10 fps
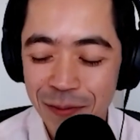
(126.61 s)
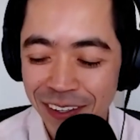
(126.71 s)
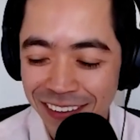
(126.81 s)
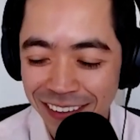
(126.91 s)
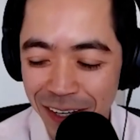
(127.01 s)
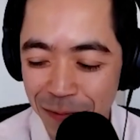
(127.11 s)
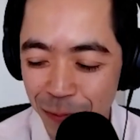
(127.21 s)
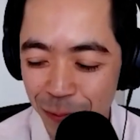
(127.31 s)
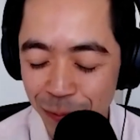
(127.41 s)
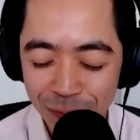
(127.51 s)
It's
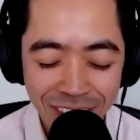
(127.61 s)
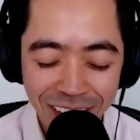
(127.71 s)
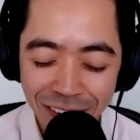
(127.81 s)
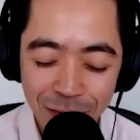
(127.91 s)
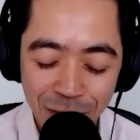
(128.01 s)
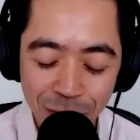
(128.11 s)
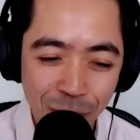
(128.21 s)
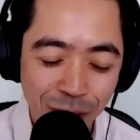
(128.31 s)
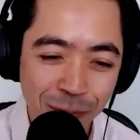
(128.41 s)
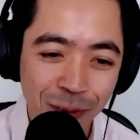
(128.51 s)
so
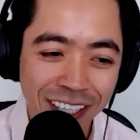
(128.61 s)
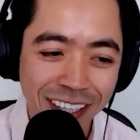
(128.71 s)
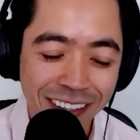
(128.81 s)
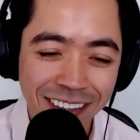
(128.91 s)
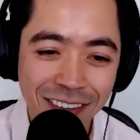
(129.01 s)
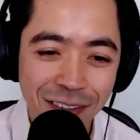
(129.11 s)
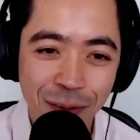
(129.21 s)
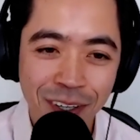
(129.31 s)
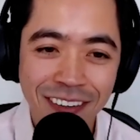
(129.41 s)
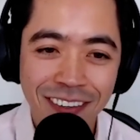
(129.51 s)
wonderful to hear these
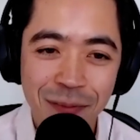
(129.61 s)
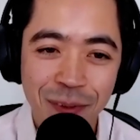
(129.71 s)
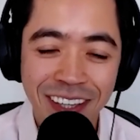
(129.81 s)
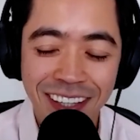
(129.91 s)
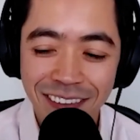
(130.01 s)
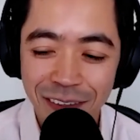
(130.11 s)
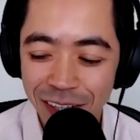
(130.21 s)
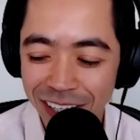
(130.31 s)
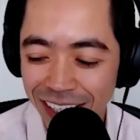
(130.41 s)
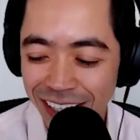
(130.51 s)
stories, and when sort of
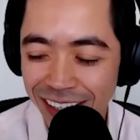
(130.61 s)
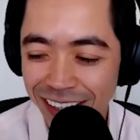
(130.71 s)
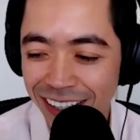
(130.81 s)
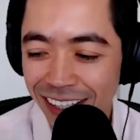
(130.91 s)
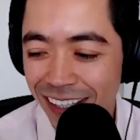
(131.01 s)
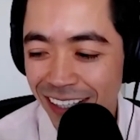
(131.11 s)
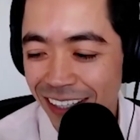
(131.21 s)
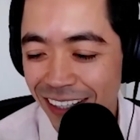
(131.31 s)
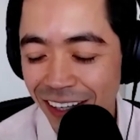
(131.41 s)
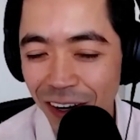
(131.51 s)

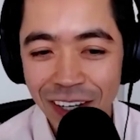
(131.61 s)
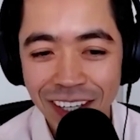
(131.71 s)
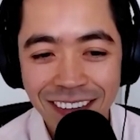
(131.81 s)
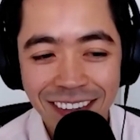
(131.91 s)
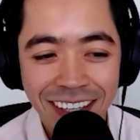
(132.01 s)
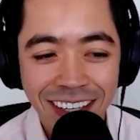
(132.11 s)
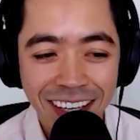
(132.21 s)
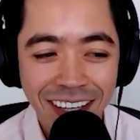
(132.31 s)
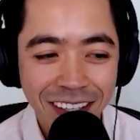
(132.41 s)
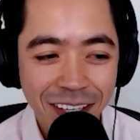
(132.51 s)
the audience
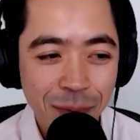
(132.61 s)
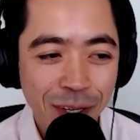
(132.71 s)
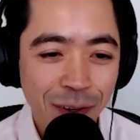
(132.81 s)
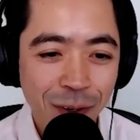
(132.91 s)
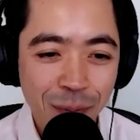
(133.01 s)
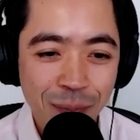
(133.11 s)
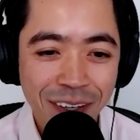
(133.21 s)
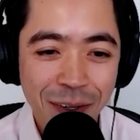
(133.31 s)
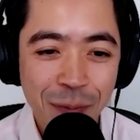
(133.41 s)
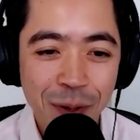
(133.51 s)
can be your
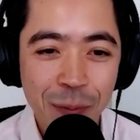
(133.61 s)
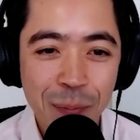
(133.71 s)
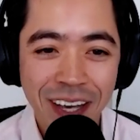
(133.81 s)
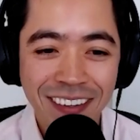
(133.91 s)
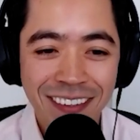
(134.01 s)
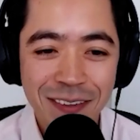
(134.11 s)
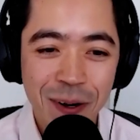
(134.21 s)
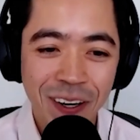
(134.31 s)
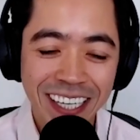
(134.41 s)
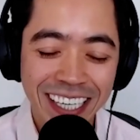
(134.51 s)
own best
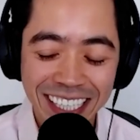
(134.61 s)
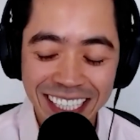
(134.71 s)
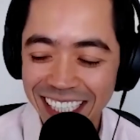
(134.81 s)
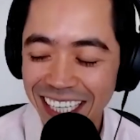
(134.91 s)
marketing.